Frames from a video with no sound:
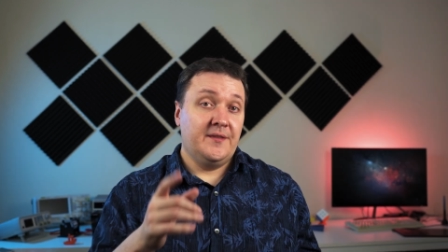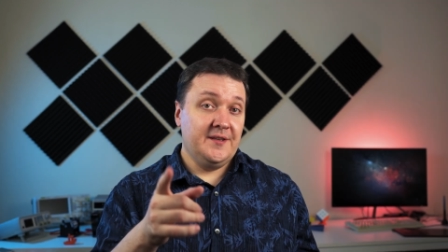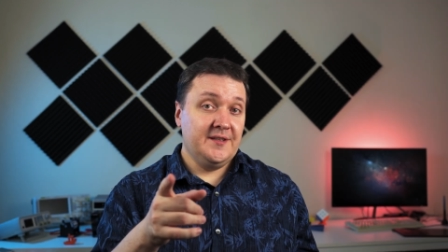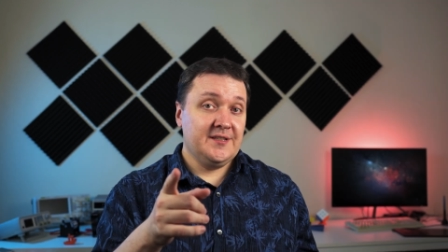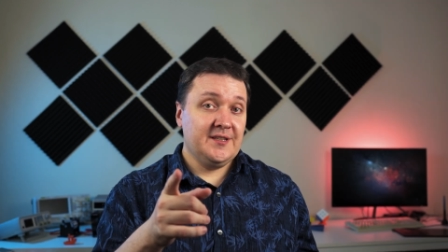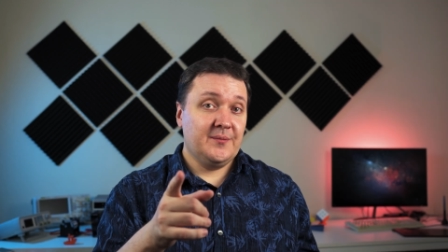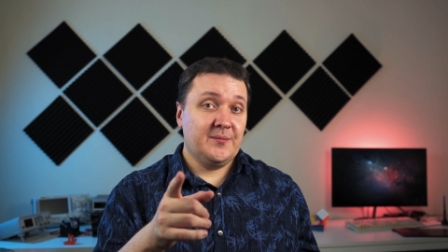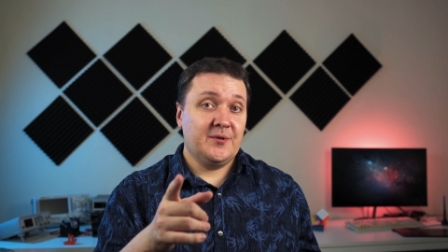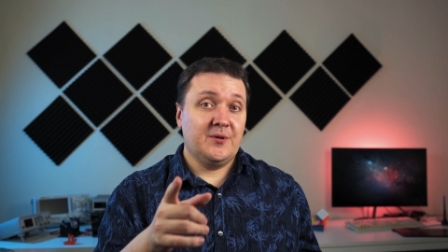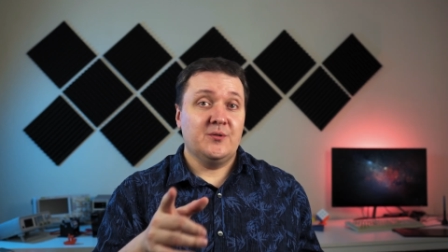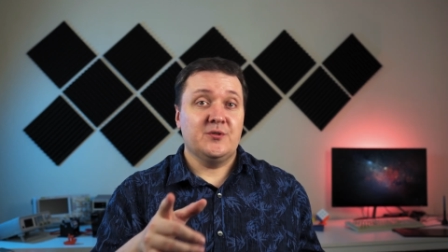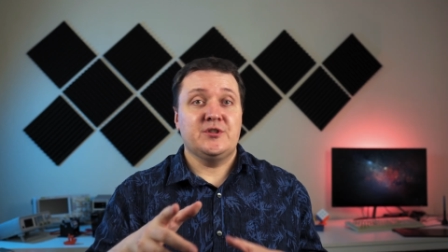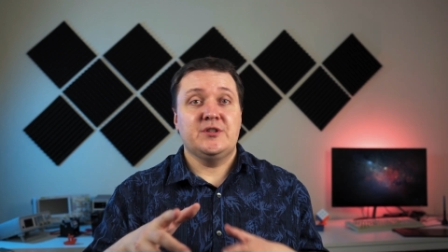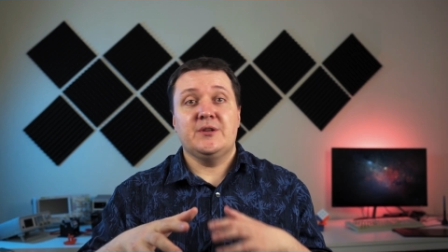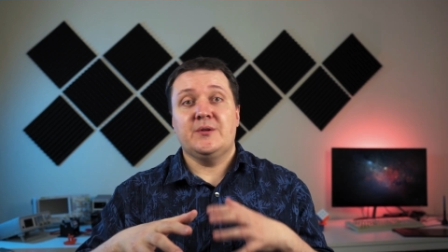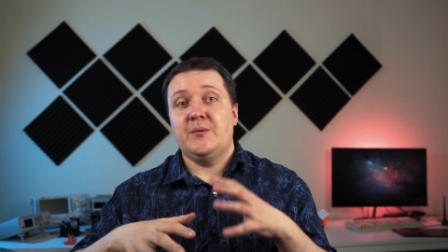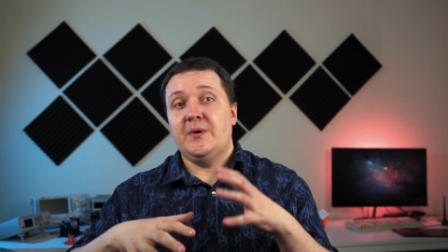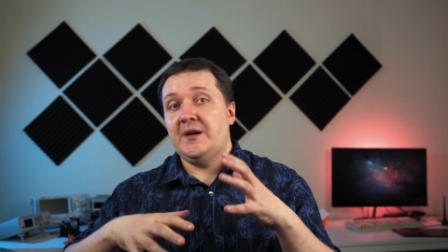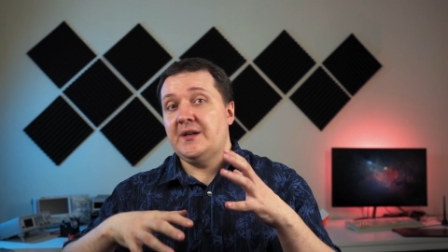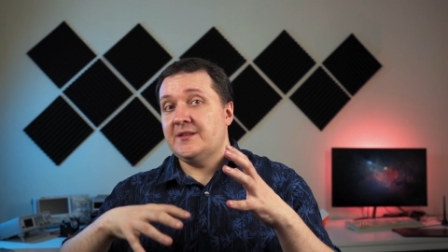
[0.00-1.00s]
This approach
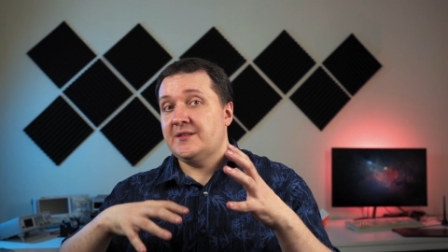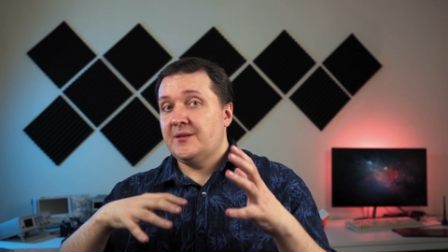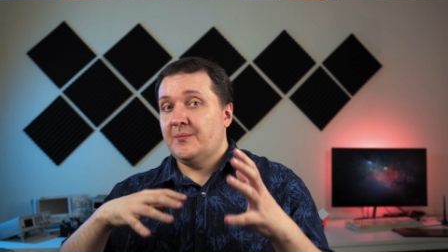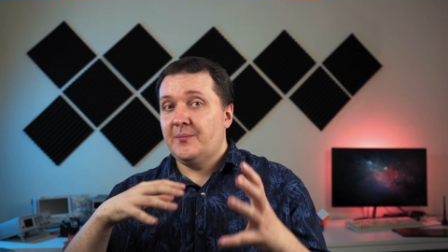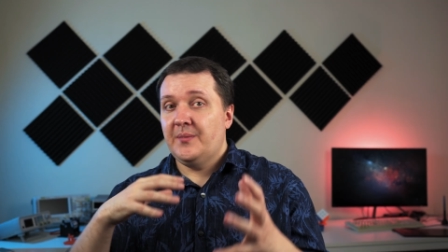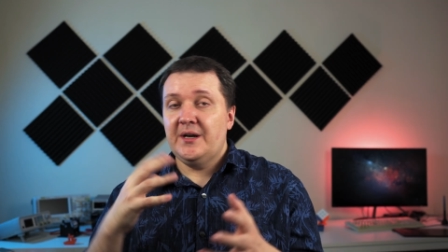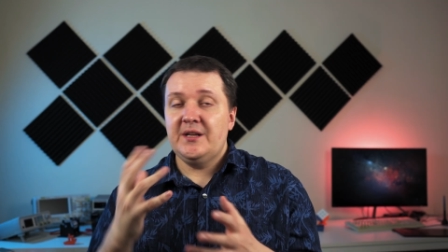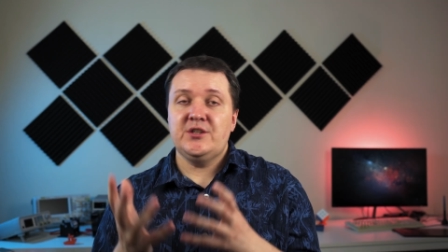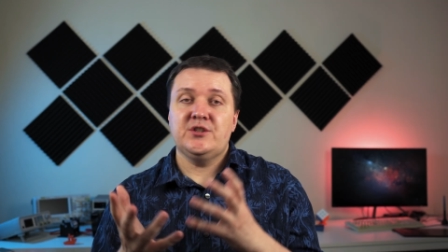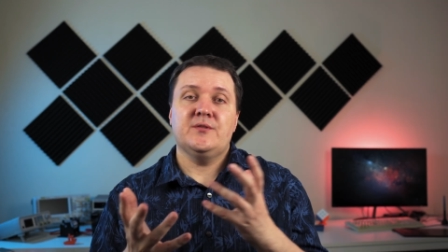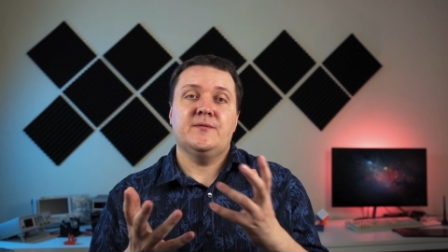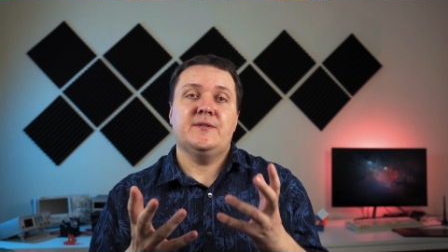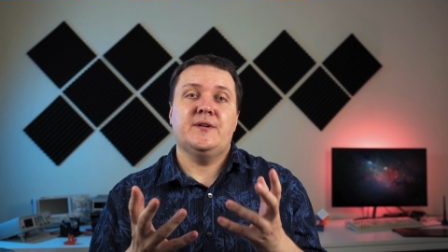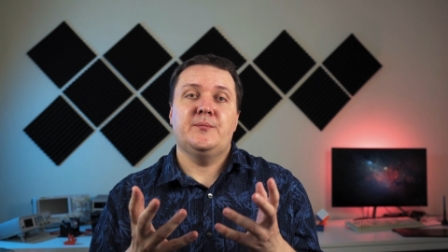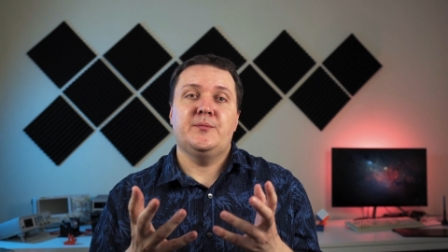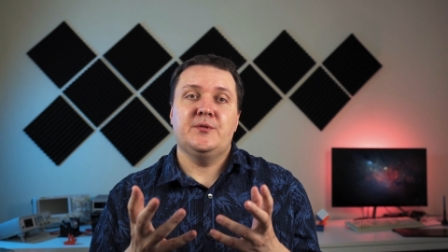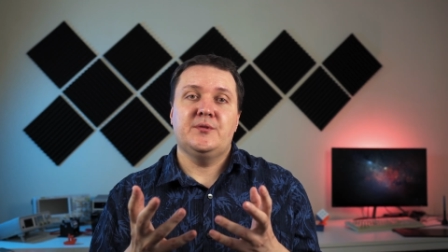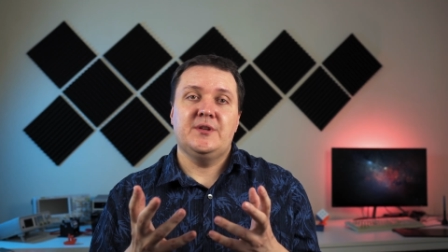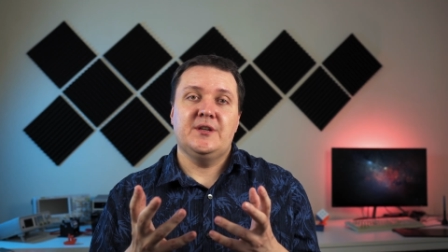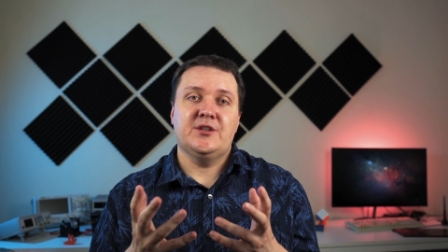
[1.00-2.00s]
requires a bunch of
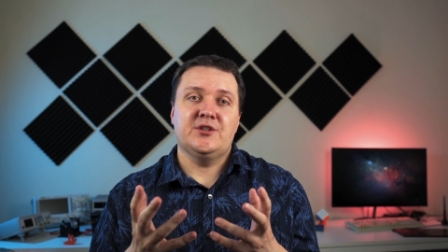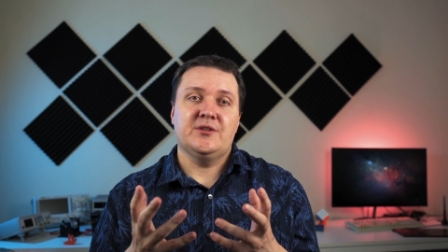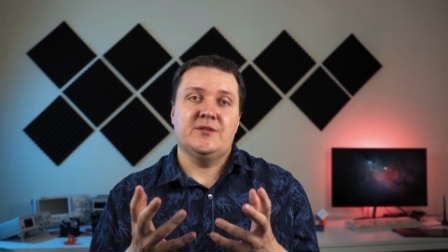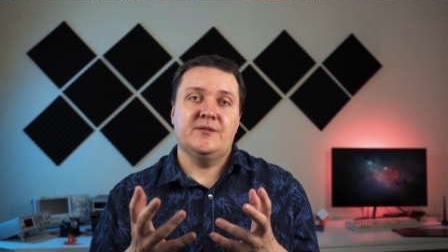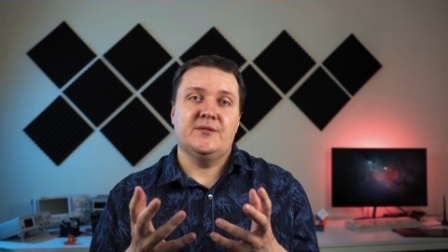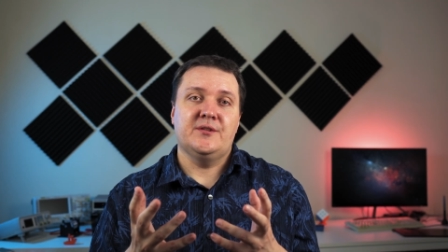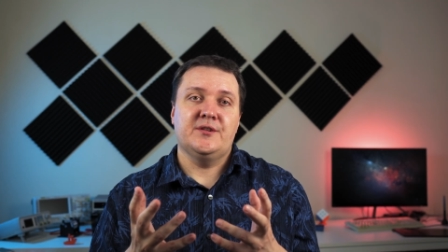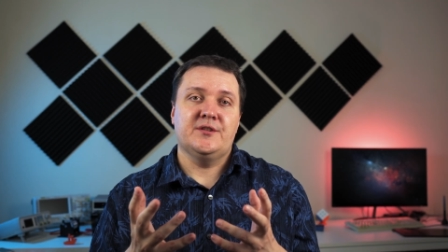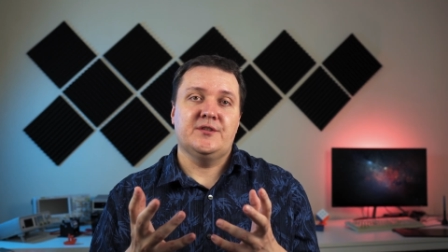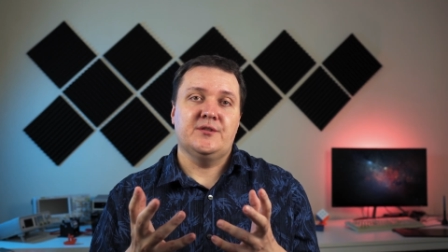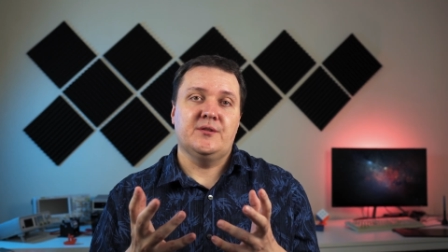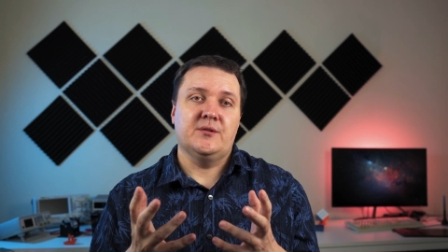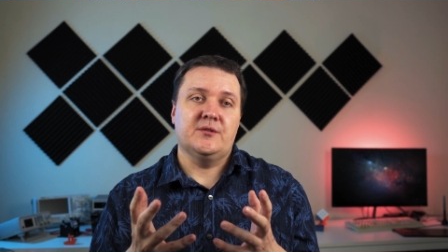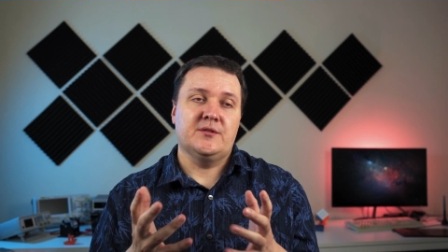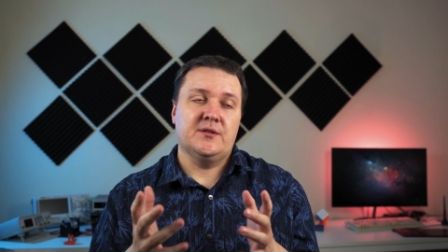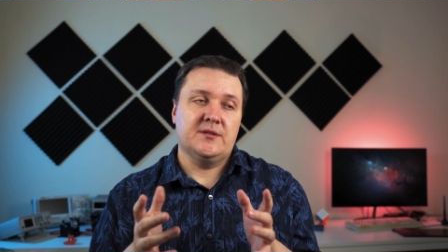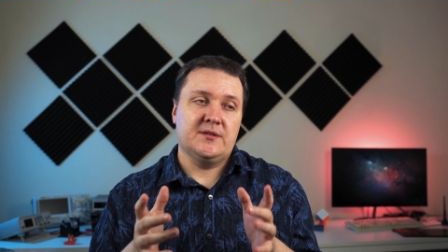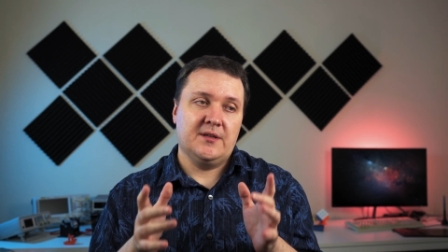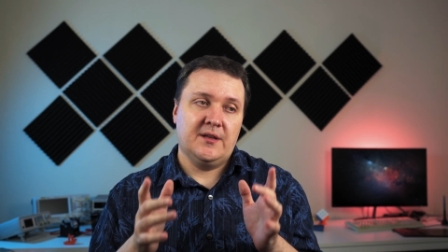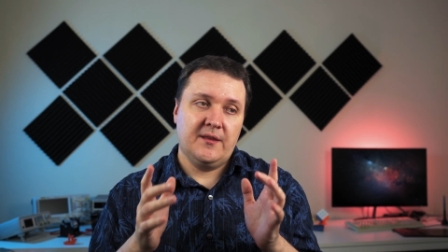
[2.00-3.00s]
computational
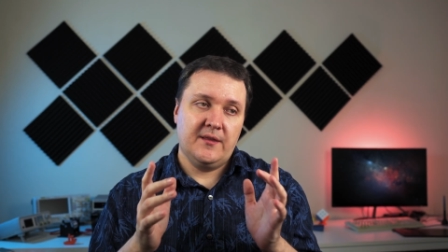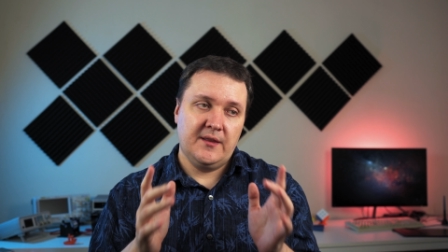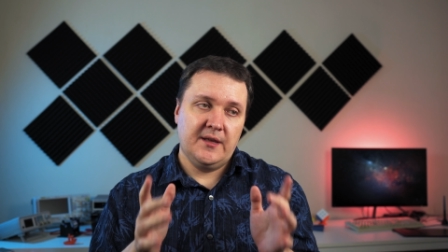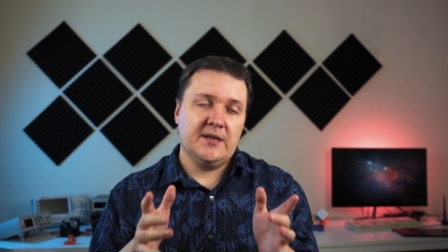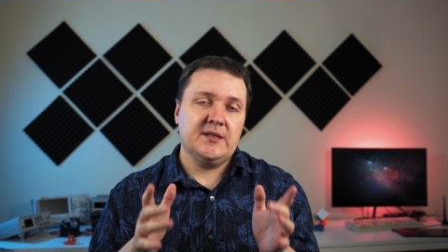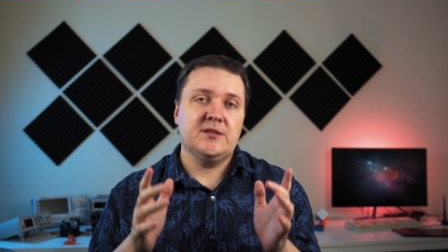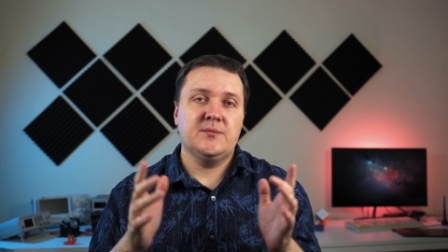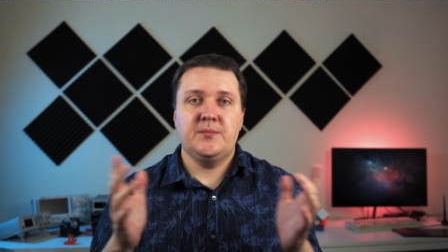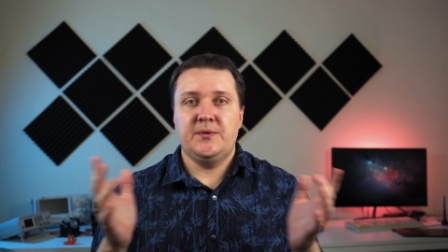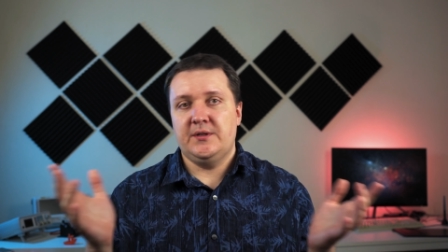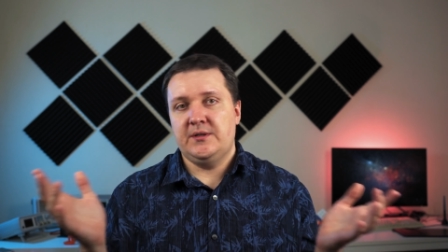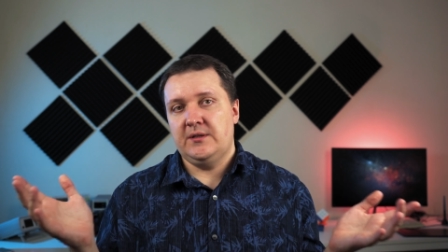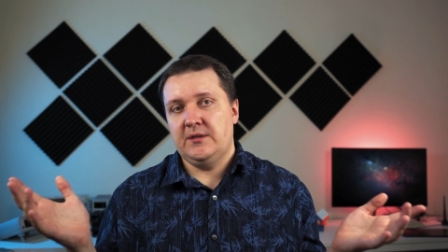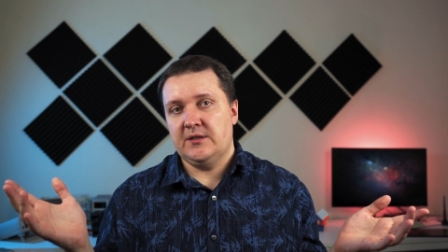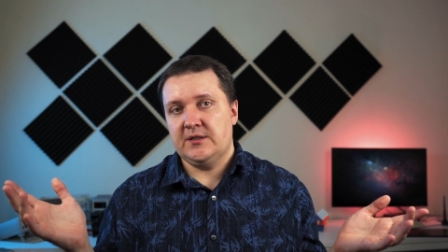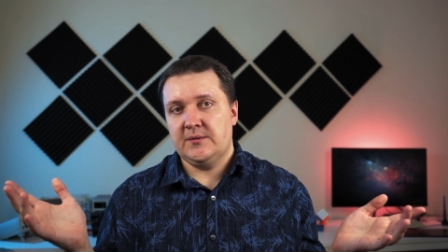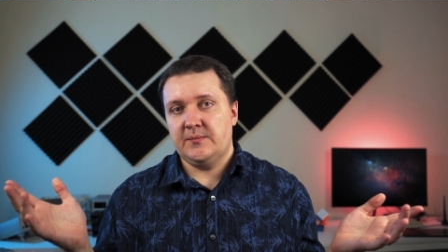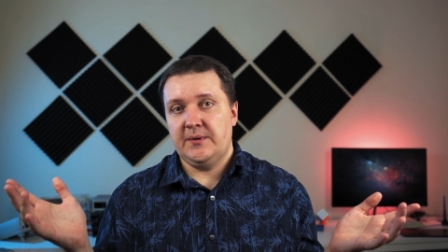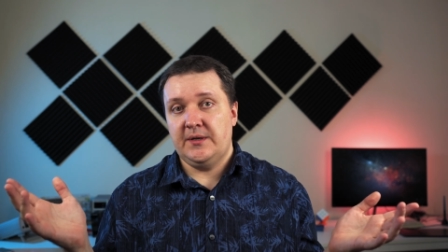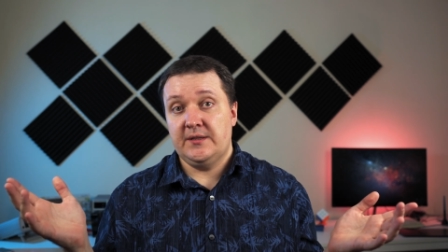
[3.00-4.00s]
resources and thus pretty
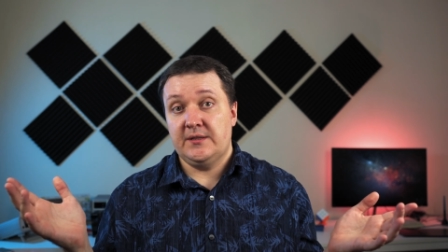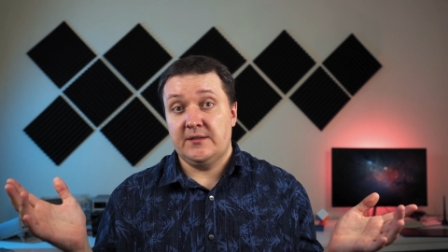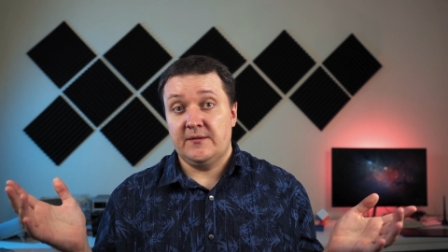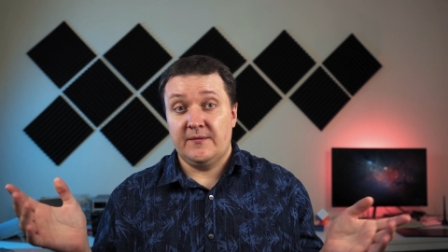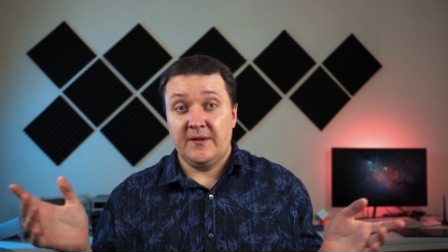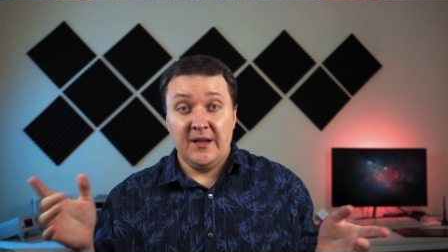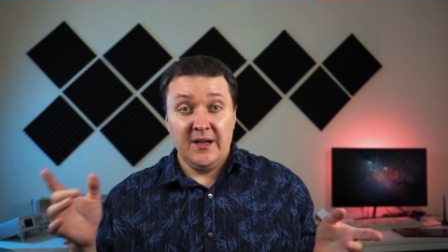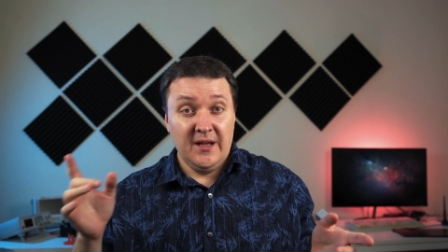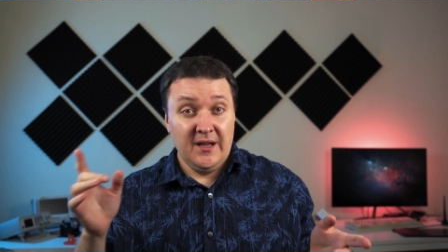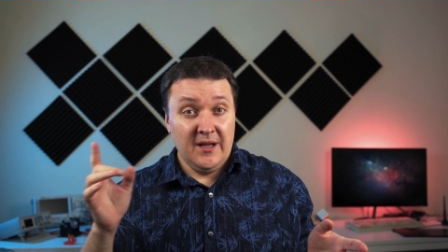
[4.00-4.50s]
expensive,